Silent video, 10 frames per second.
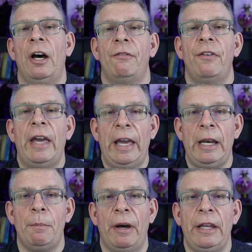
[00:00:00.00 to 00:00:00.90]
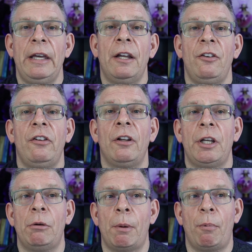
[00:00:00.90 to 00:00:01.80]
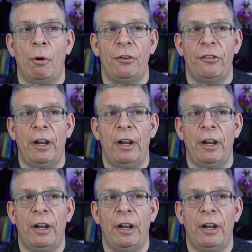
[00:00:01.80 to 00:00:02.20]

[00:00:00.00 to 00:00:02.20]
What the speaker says: off anybody until your report's